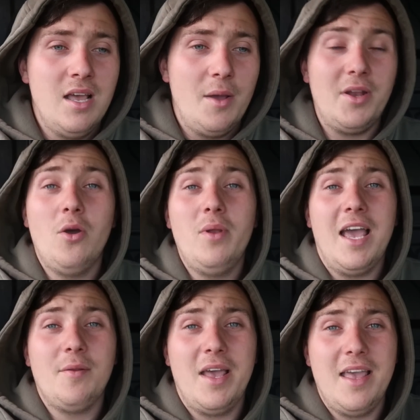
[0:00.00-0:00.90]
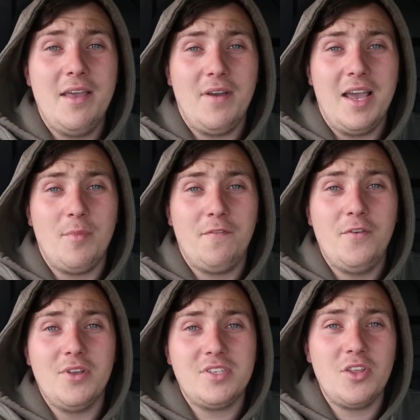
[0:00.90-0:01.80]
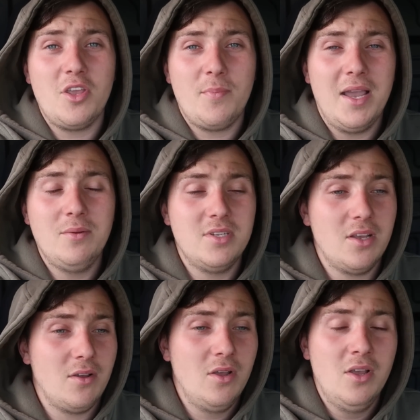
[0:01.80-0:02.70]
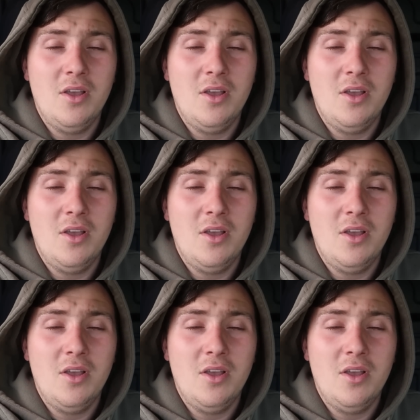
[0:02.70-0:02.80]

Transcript: I mean, I only ever had my first 30 pounder